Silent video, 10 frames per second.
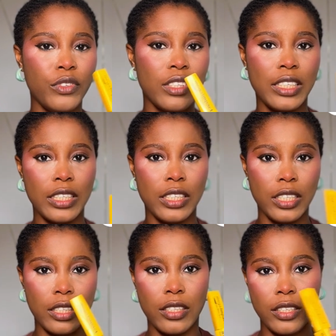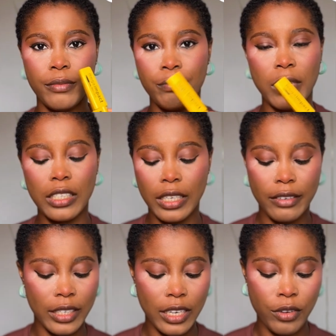using this
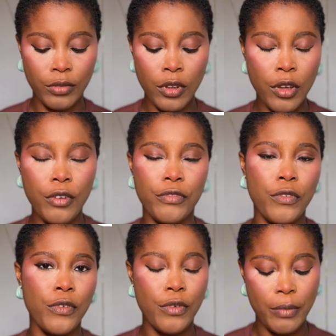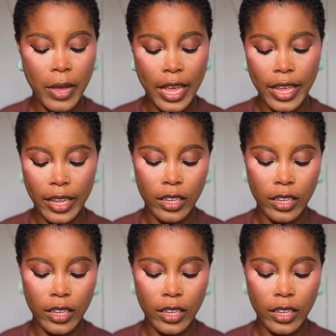mascara now for my